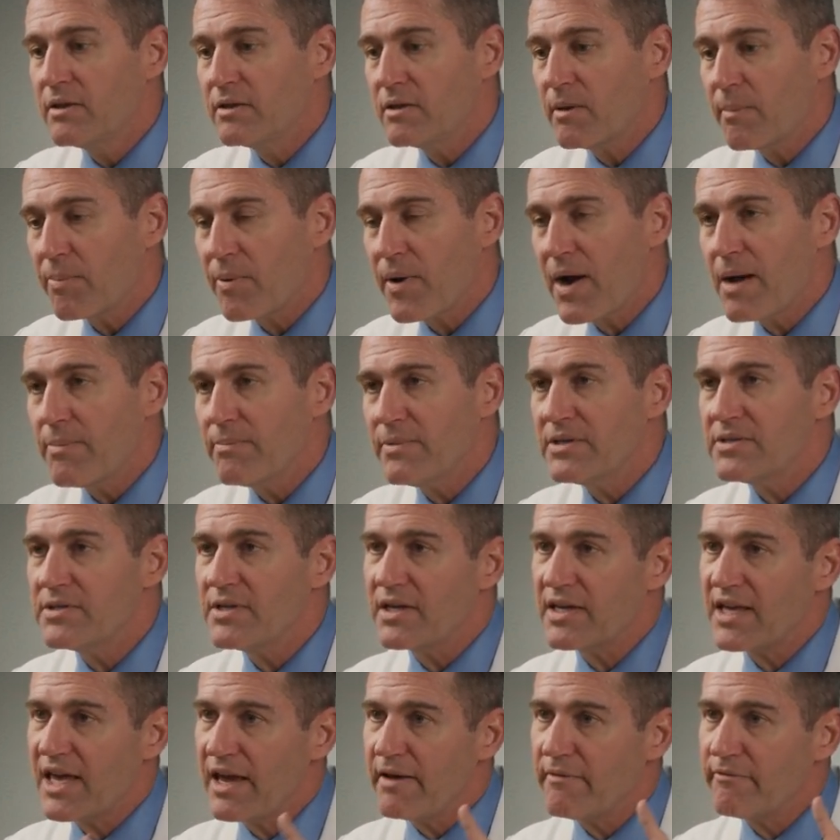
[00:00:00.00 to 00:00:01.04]
The problem is
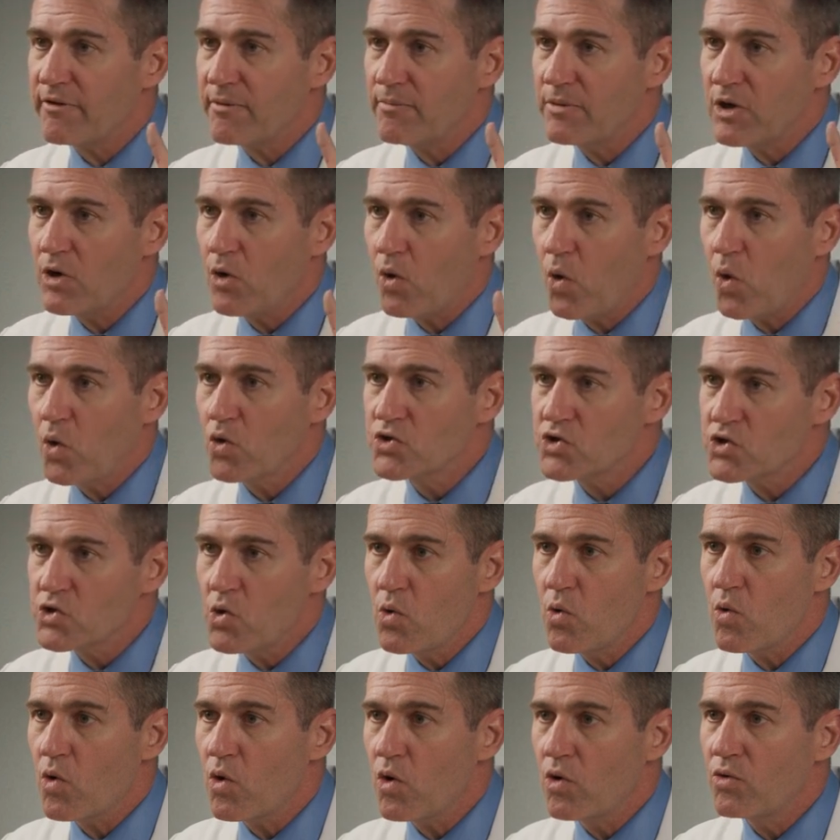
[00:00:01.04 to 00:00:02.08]
it came from the old
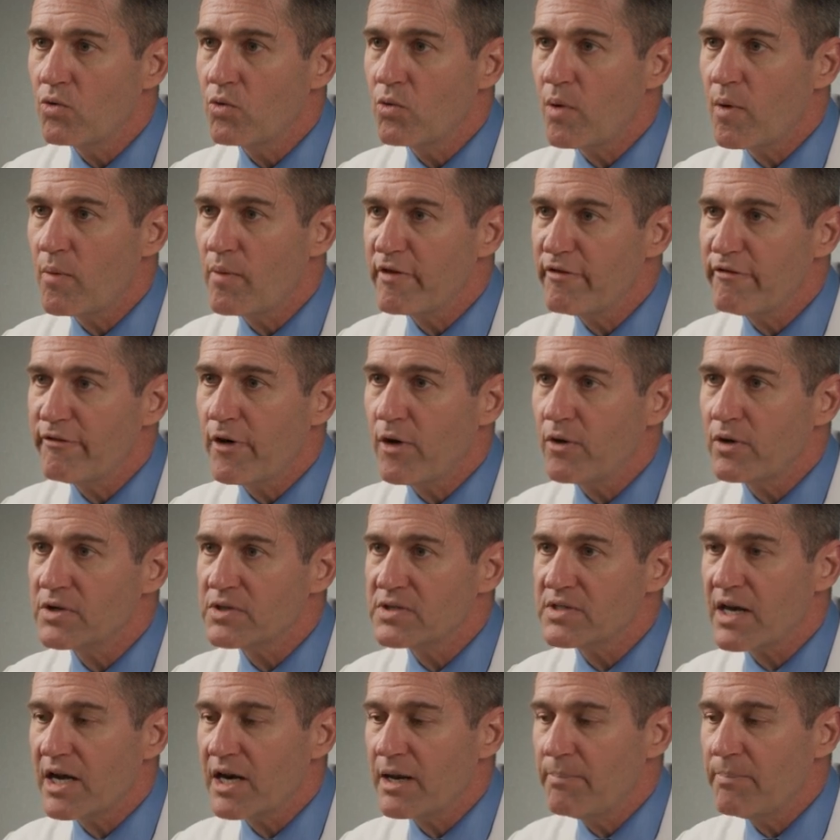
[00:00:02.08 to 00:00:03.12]
school where we
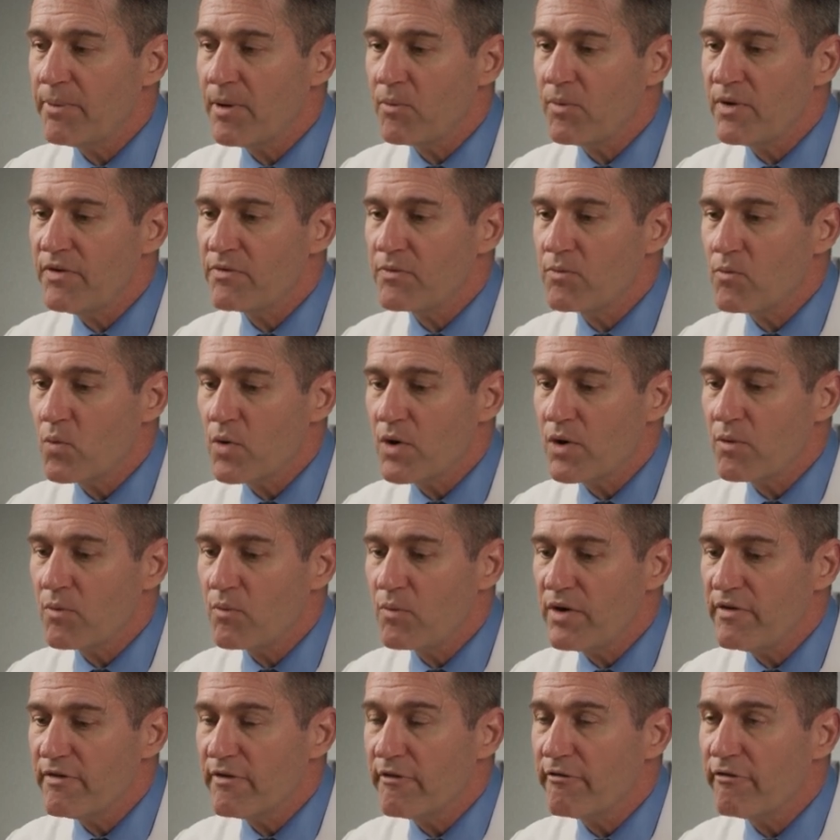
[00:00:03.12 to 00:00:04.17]
focused on it, but we've where
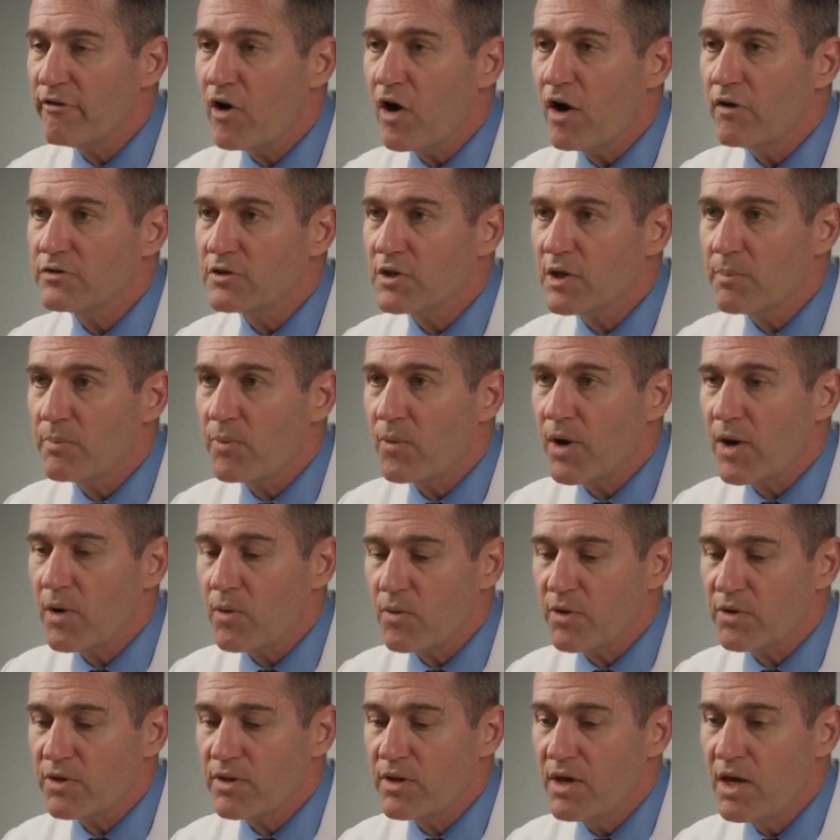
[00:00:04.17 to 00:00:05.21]
we've evolved to the point
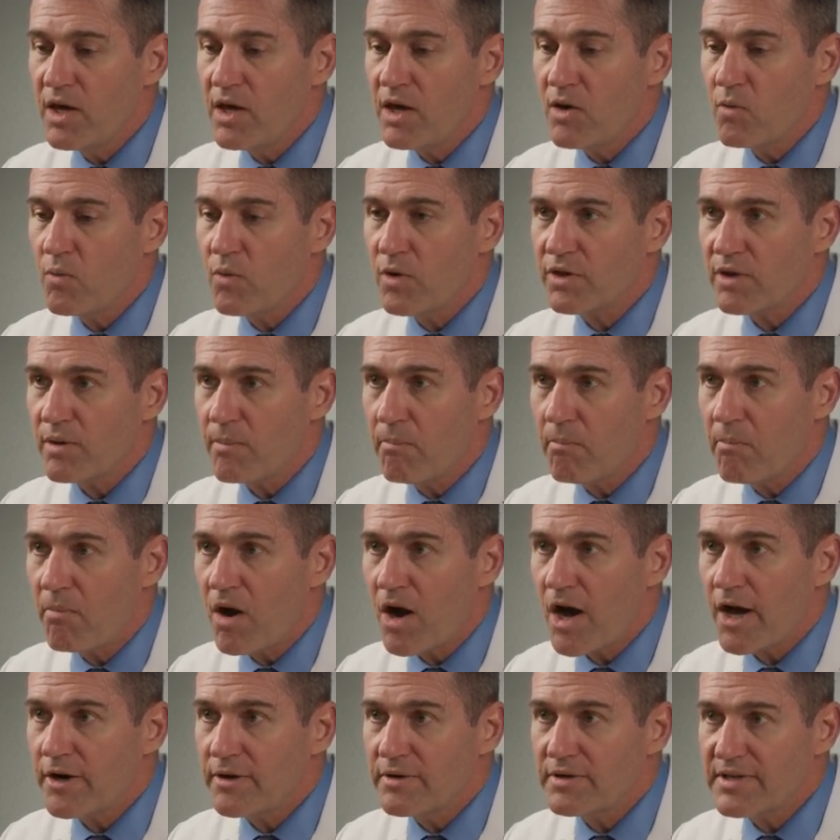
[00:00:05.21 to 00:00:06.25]
with with a
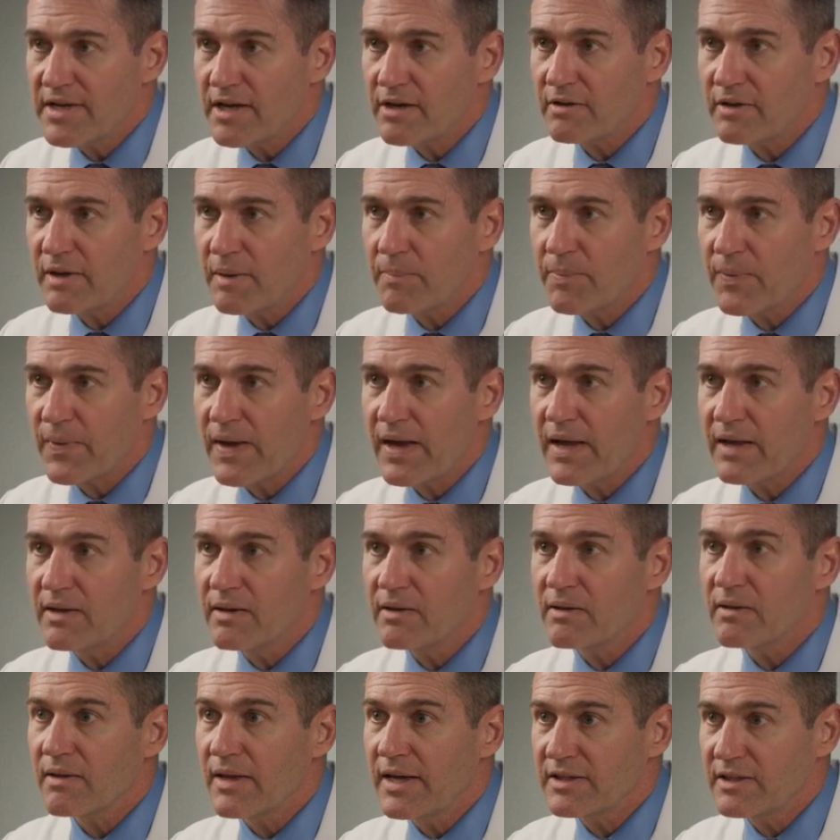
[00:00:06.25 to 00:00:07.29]
modern dental implant
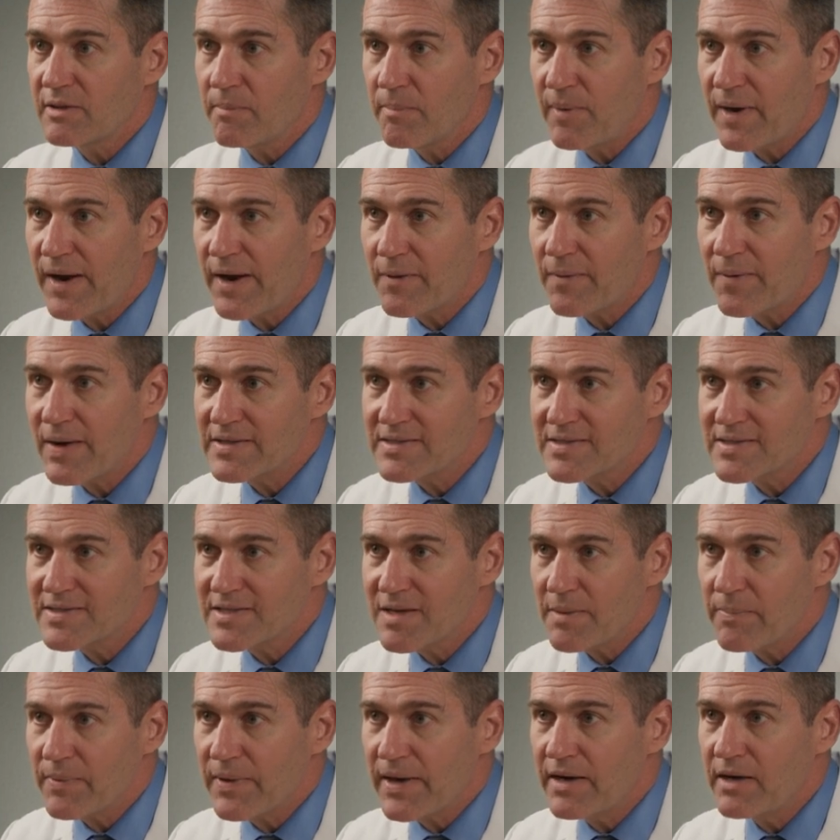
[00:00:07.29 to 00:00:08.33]
like the BioHorizons
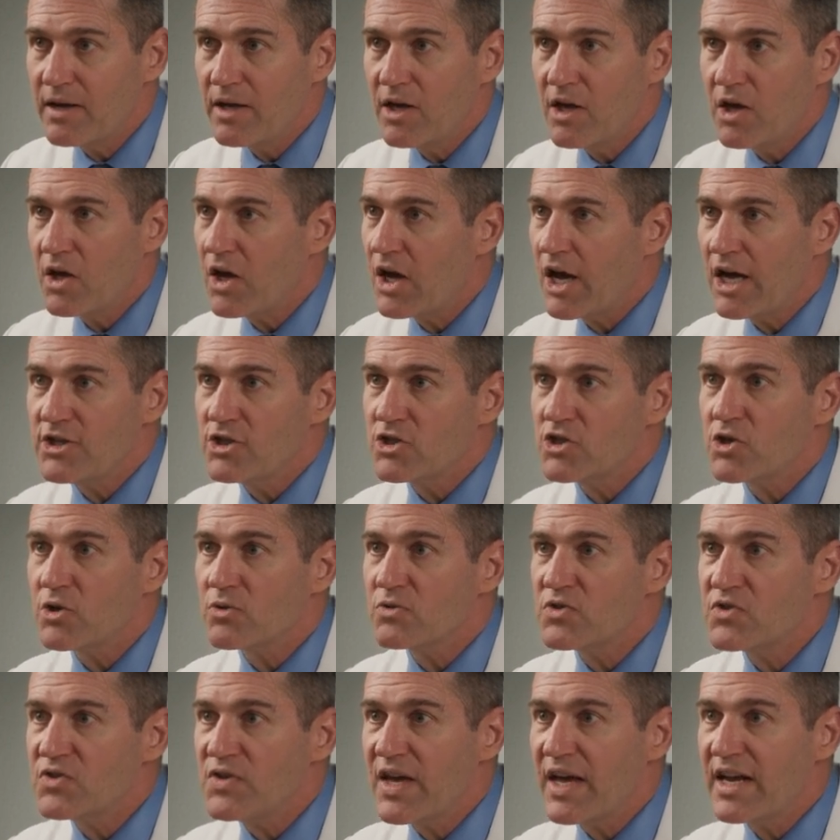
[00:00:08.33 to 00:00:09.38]
implant, I just
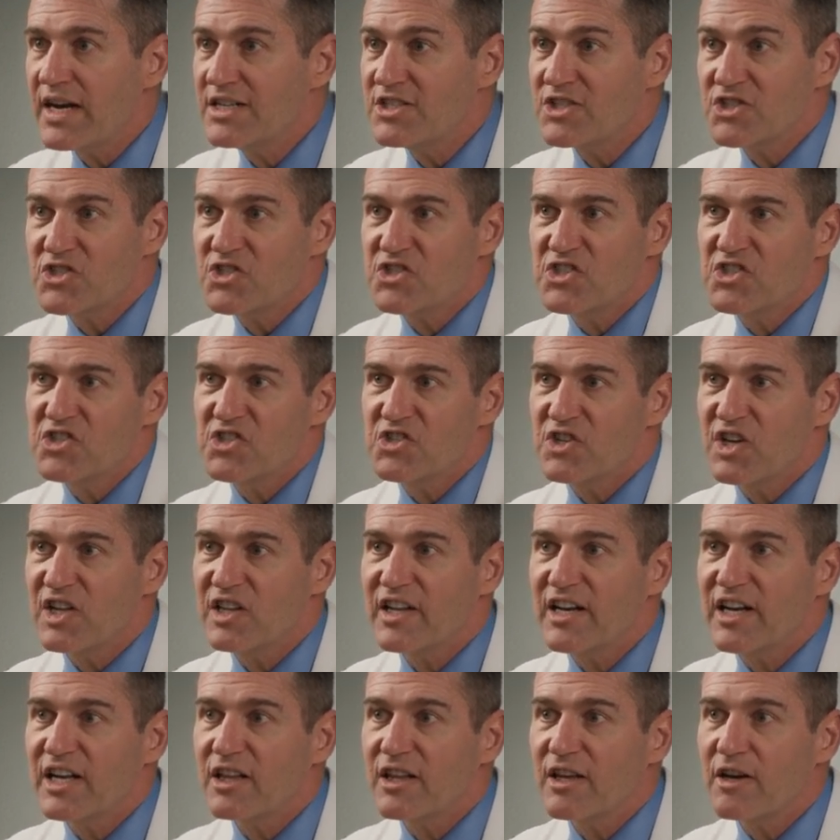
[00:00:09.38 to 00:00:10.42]
don't see it. and just just
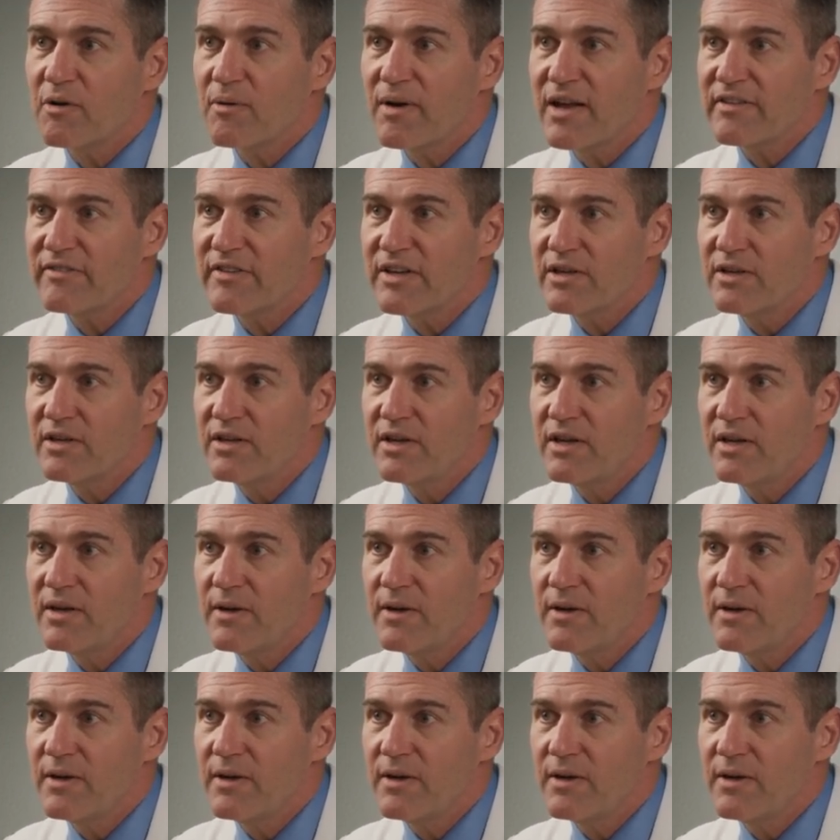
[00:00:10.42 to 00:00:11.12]
clinically irrelevant.